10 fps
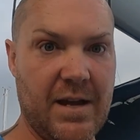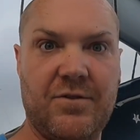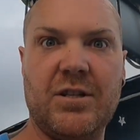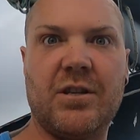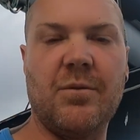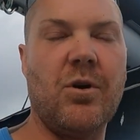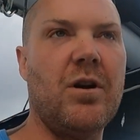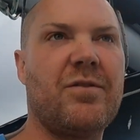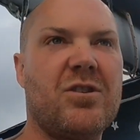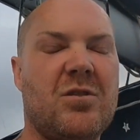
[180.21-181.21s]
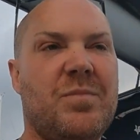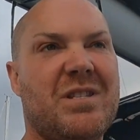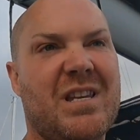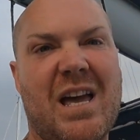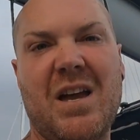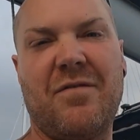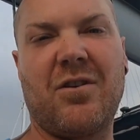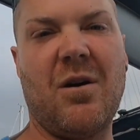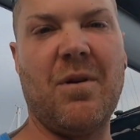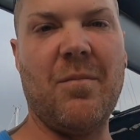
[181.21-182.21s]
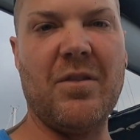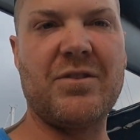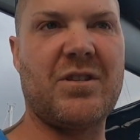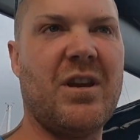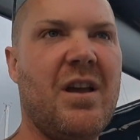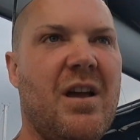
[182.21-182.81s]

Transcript: if she's gonna move, because she's been sat here for a couple of months.